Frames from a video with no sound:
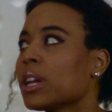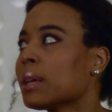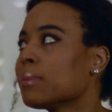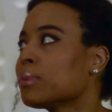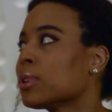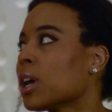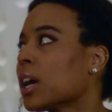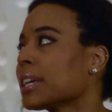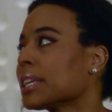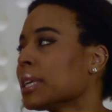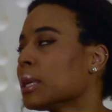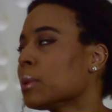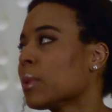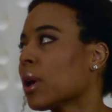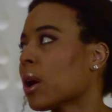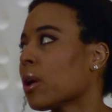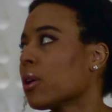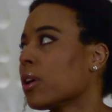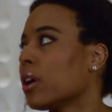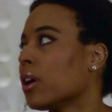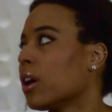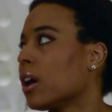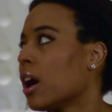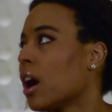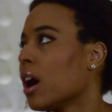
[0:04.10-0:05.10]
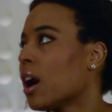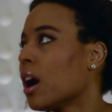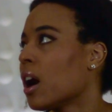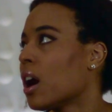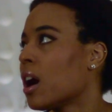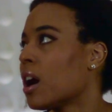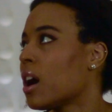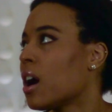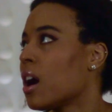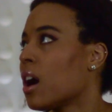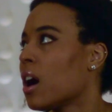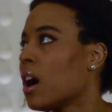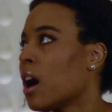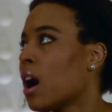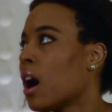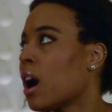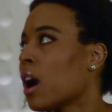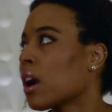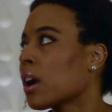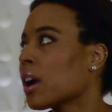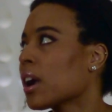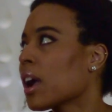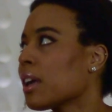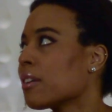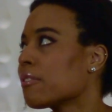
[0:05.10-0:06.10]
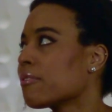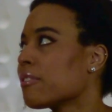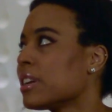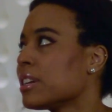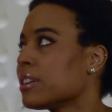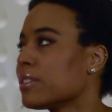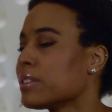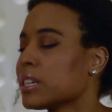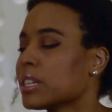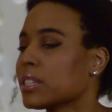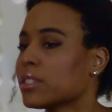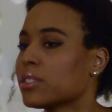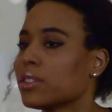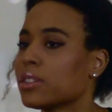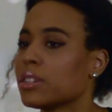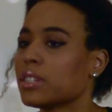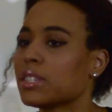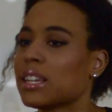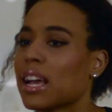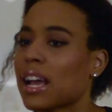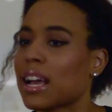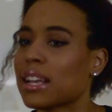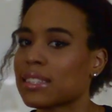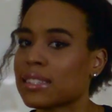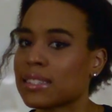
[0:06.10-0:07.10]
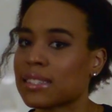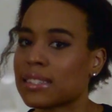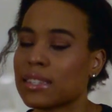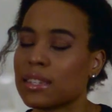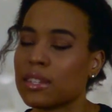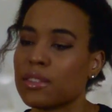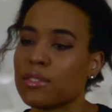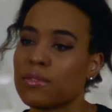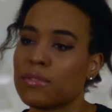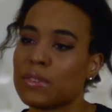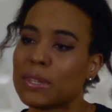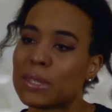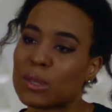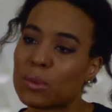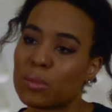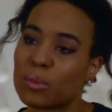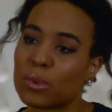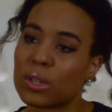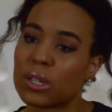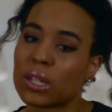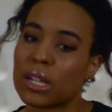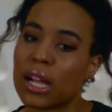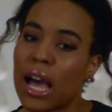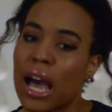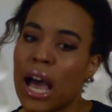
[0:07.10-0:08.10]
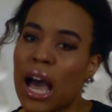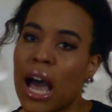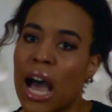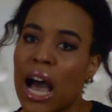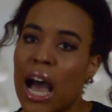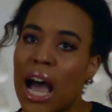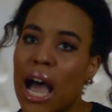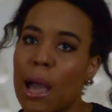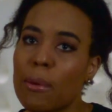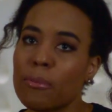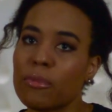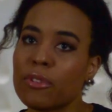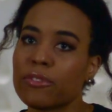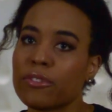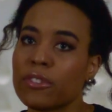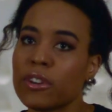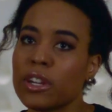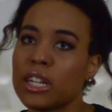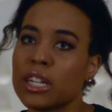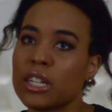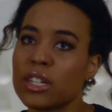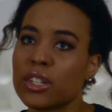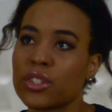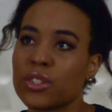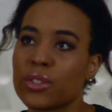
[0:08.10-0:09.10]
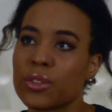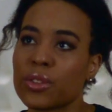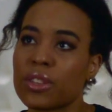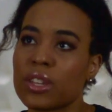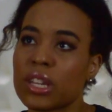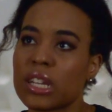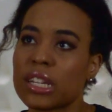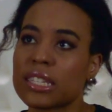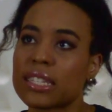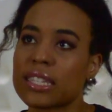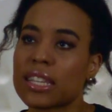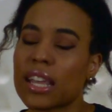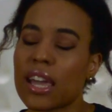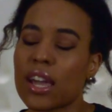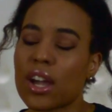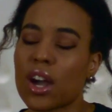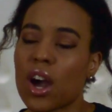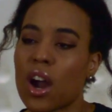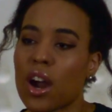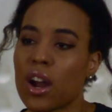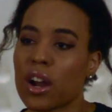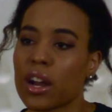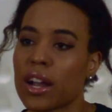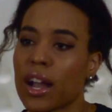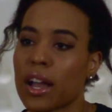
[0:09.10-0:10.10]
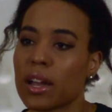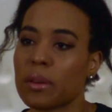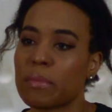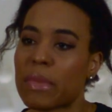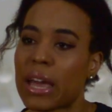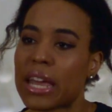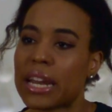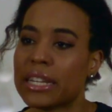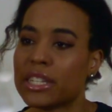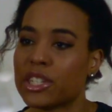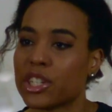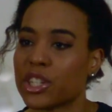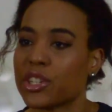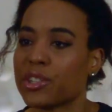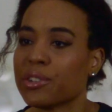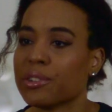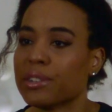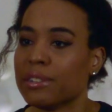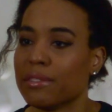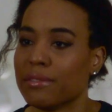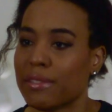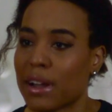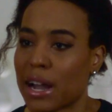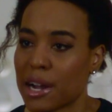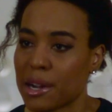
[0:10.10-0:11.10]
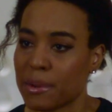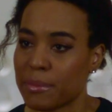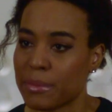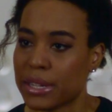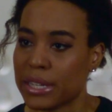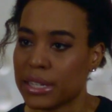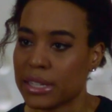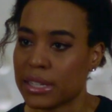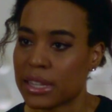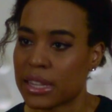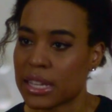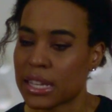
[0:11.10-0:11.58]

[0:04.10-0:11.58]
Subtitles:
I'm talking about Arghon rendering certain tasks invisible, I'm referring to things like Arghon managing your environment.